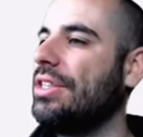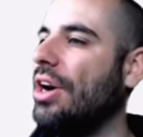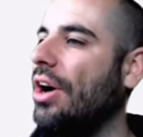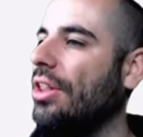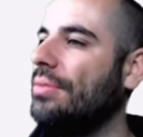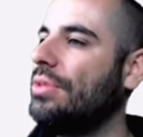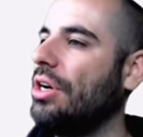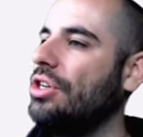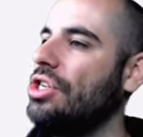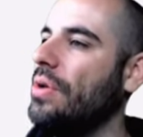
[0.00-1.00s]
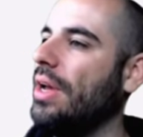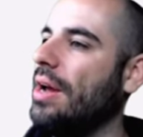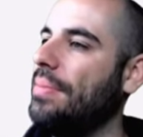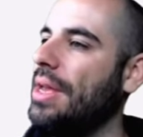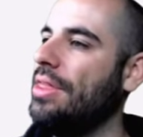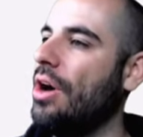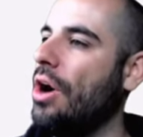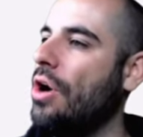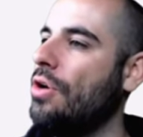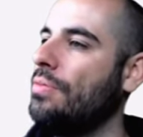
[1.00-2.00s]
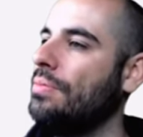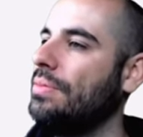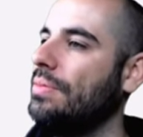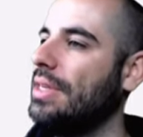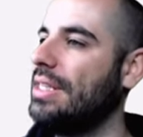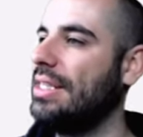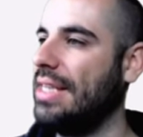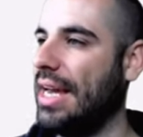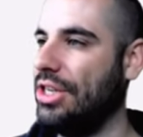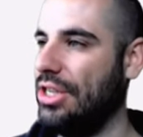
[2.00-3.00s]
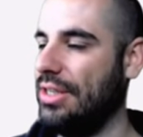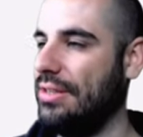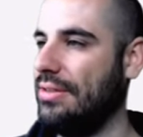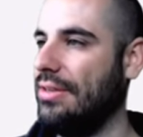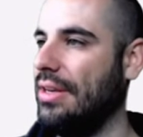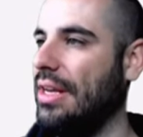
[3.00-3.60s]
columns are showing up in the home sections.